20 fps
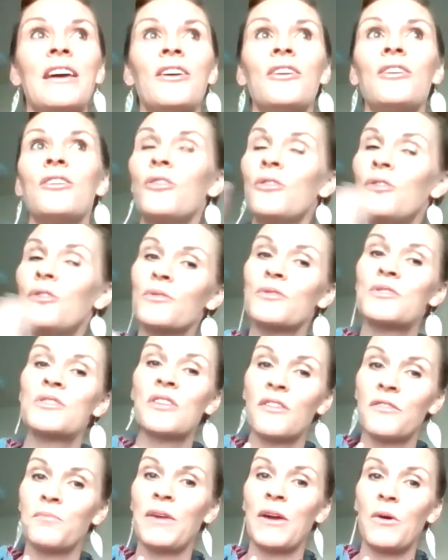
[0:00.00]
You don't
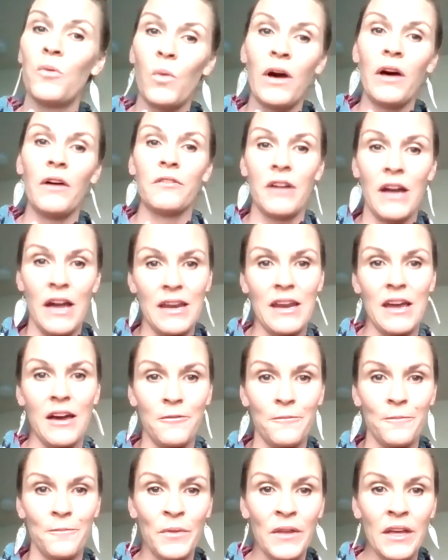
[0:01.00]
serve me well right
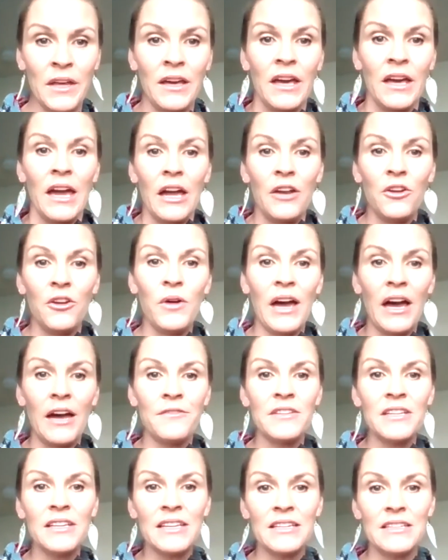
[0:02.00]
now. And you have
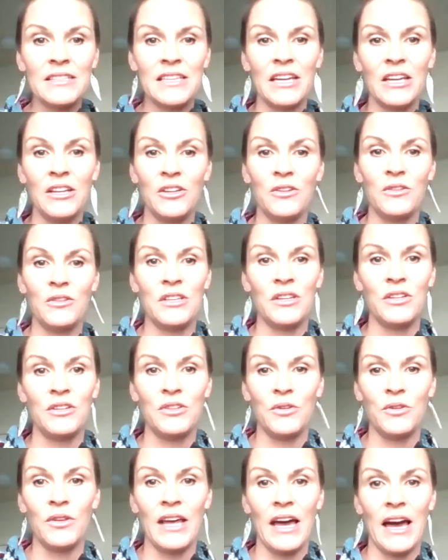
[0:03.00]
to continue to
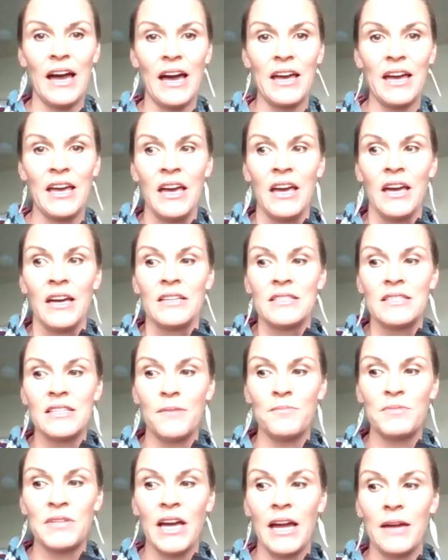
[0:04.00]
do that
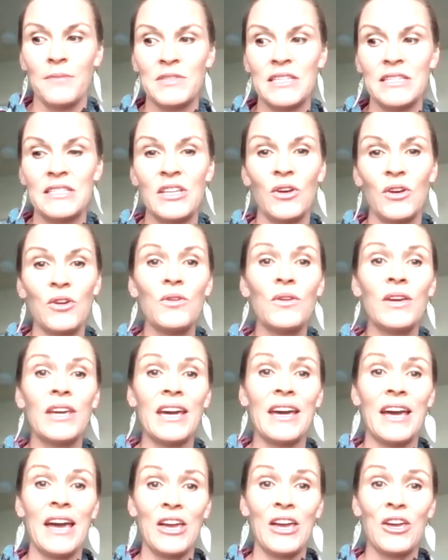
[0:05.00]
sometimes until you
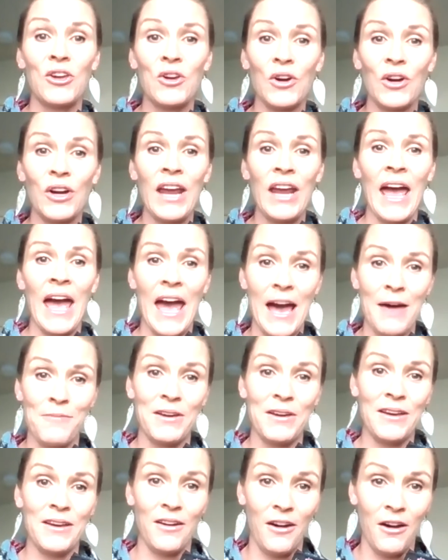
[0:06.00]
get a good
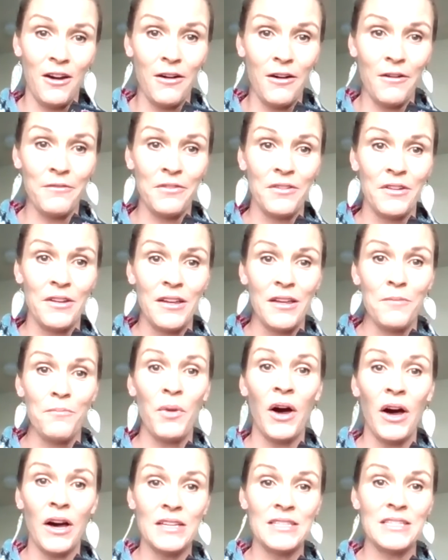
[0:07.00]
habit of
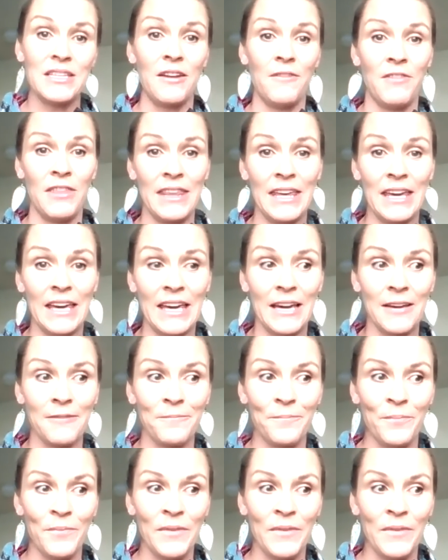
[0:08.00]
positive thinking.